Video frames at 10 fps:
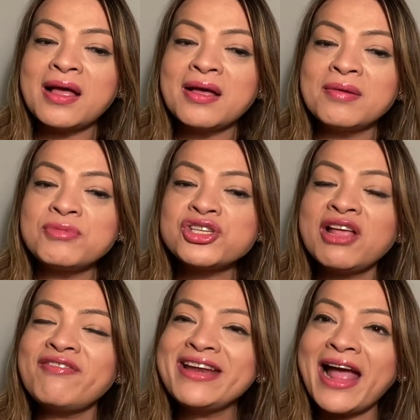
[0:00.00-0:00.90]
Michelle
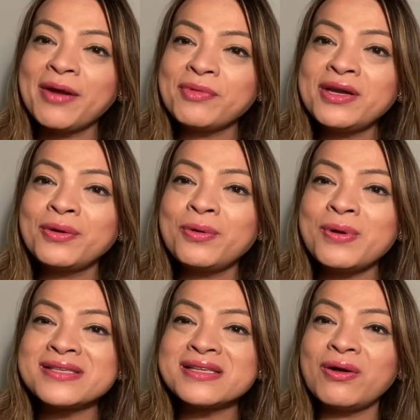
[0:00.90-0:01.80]
Van Imeren, who
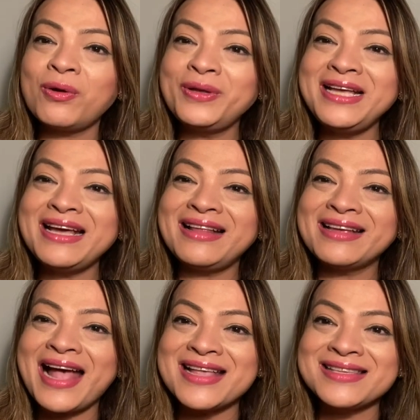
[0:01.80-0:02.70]
was Ogie
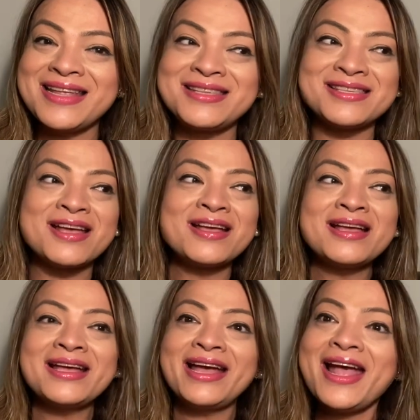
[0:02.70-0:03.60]
Alcacid's
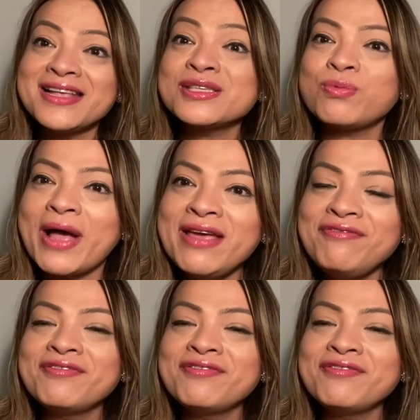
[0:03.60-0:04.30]
ex-wife.